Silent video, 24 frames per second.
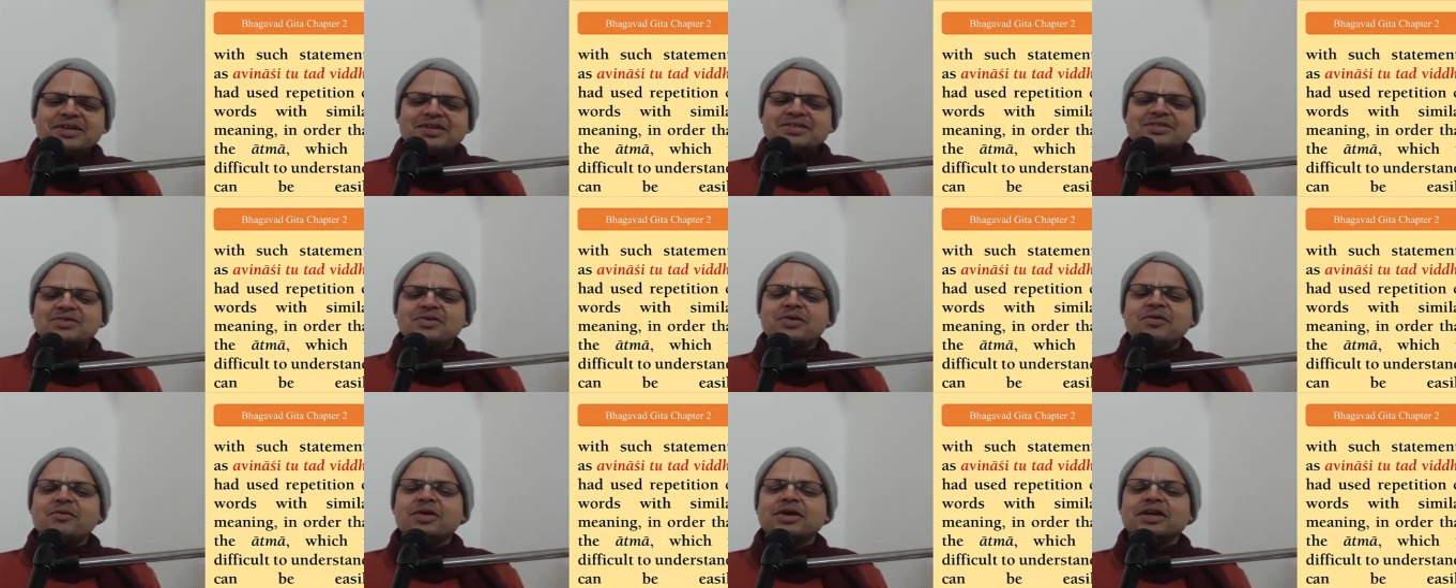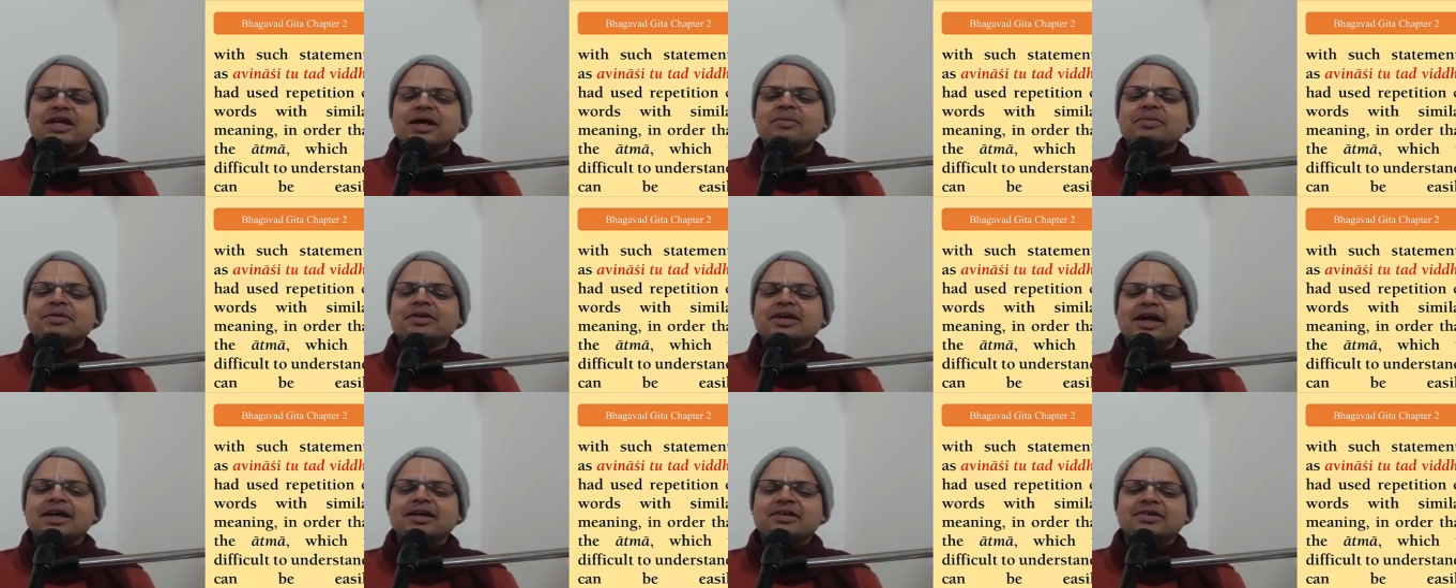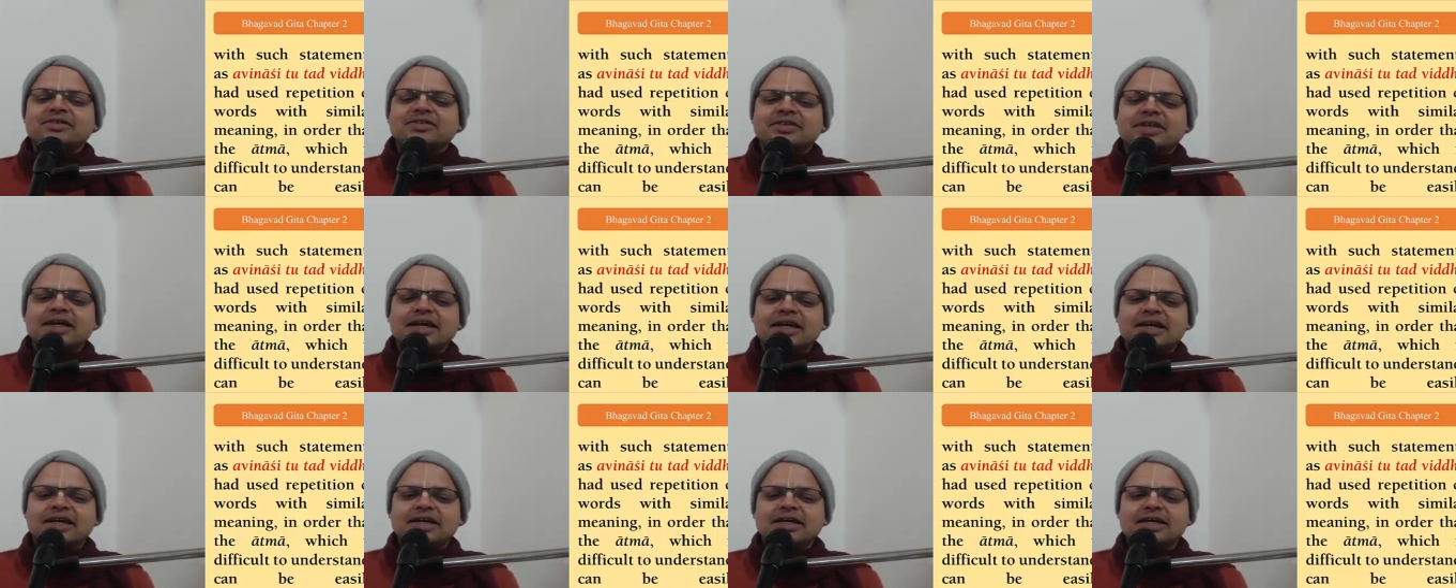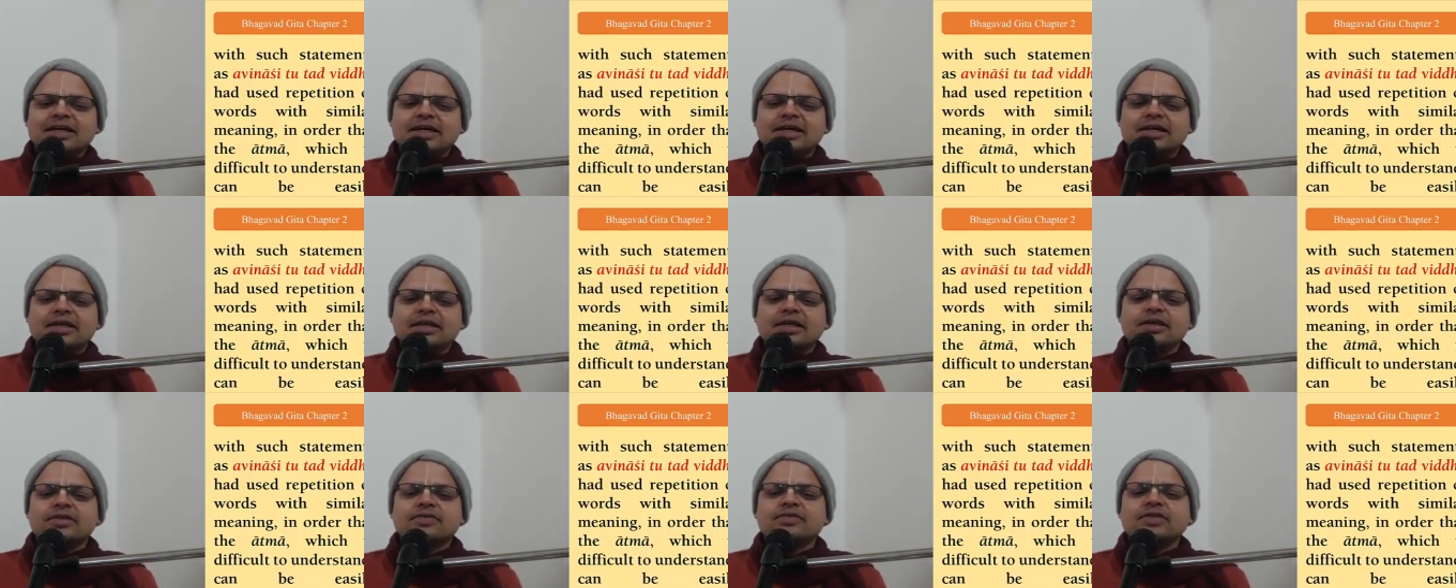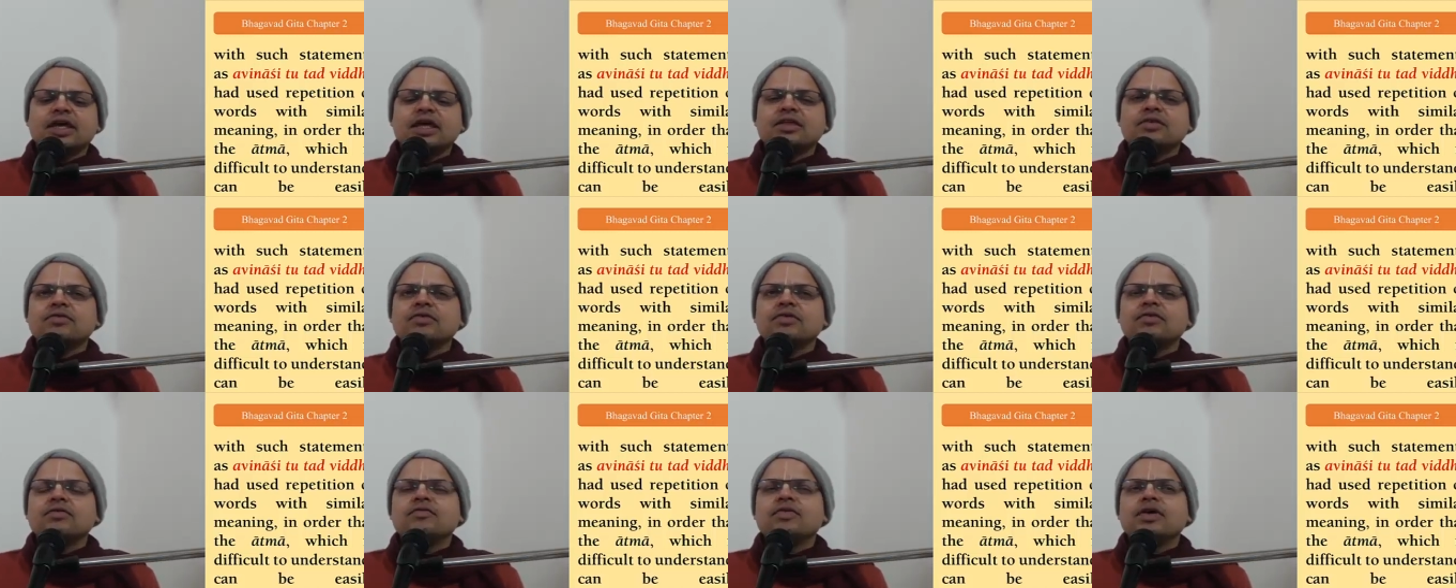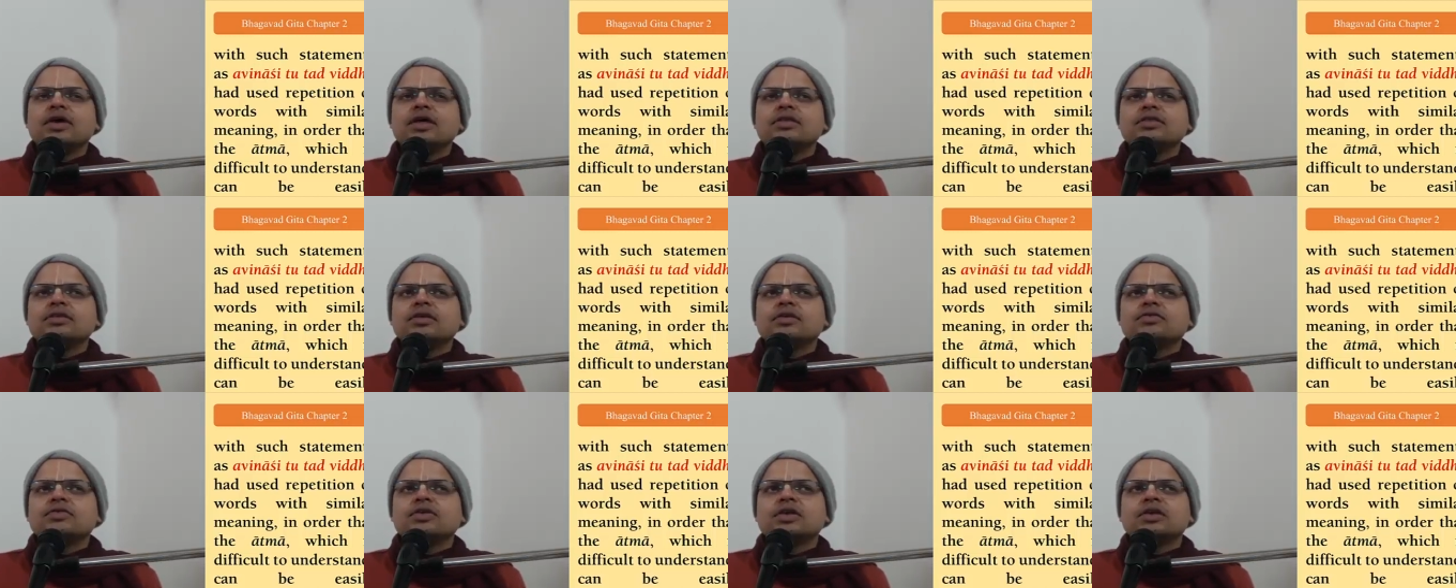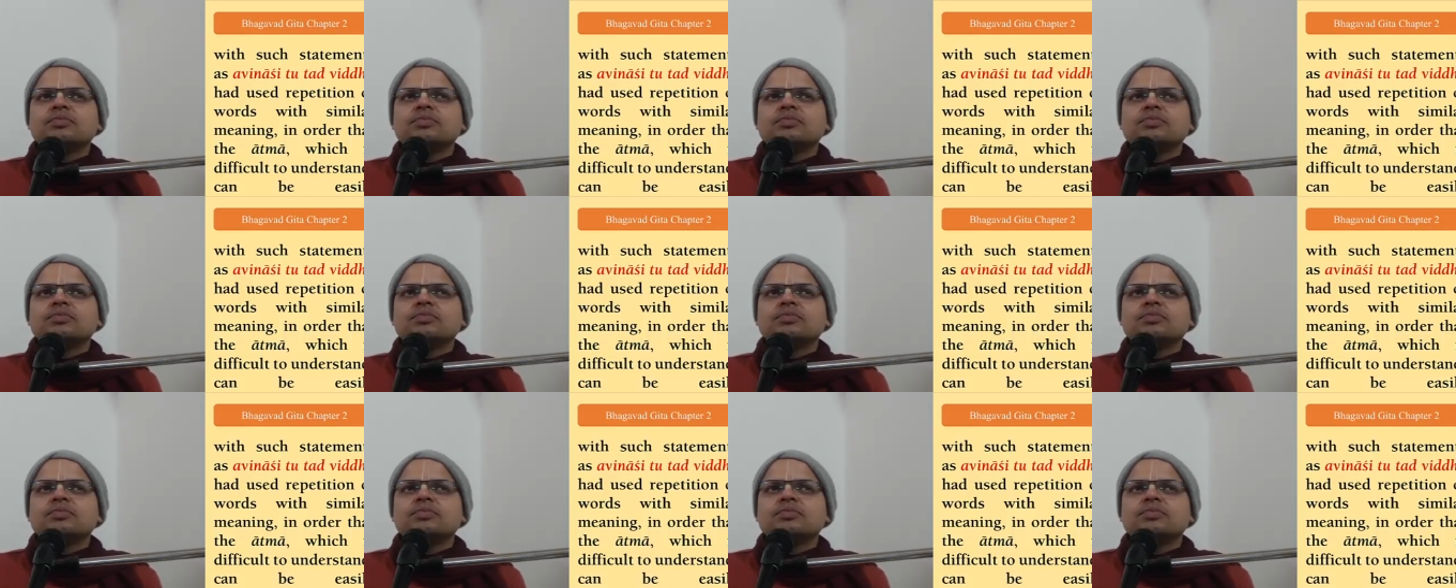so what I'm trying to say here is that when this